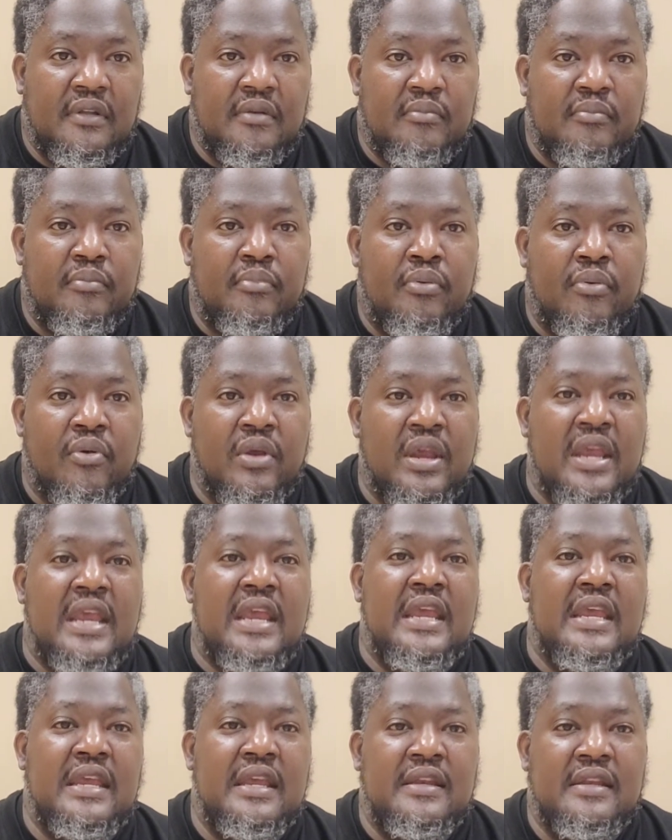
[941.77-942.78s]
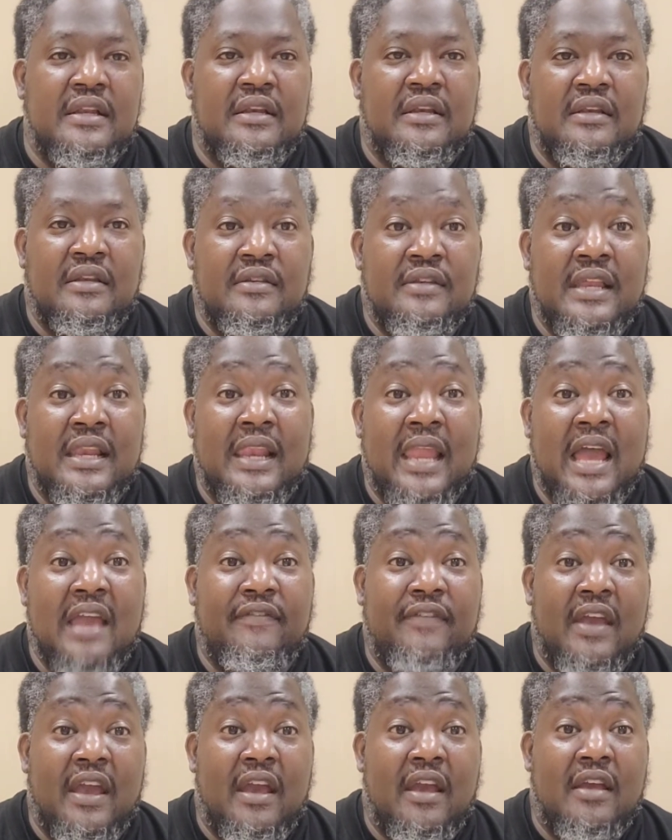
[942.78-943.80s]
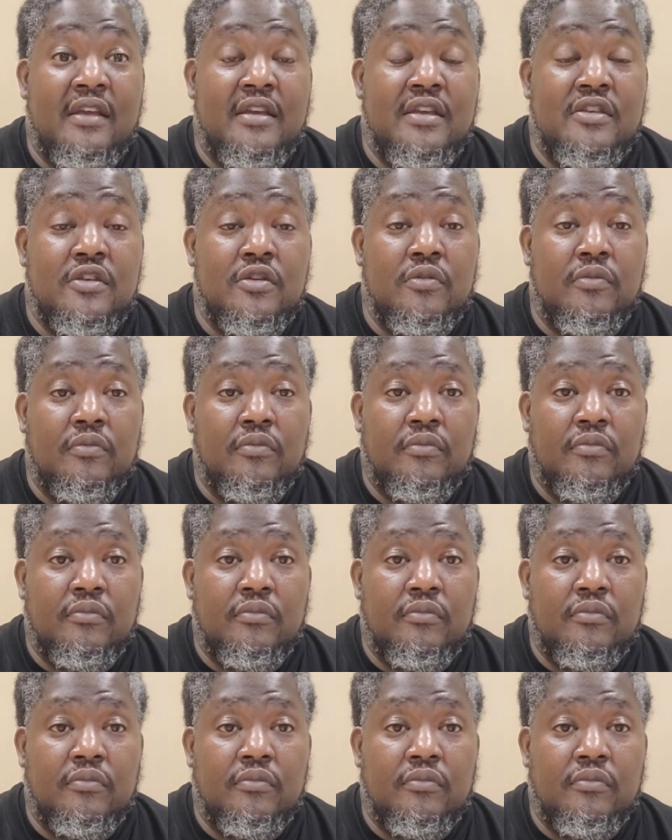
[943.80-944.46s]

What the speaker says: Breathe the life air in you.